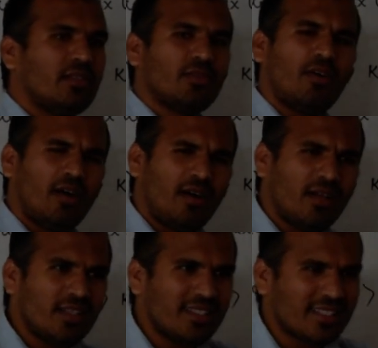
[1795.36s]
So
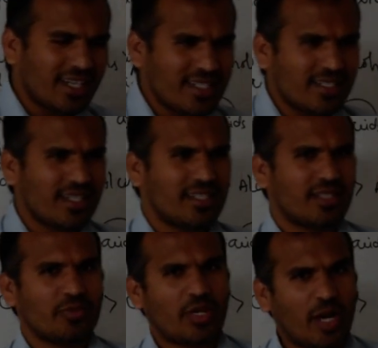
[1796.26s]
all this
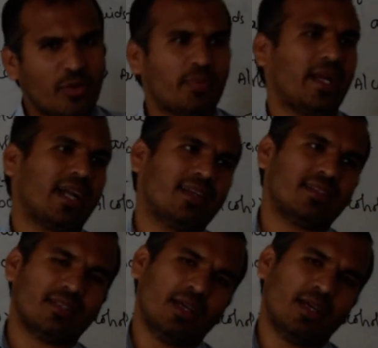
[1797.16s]
consideration we have to practice.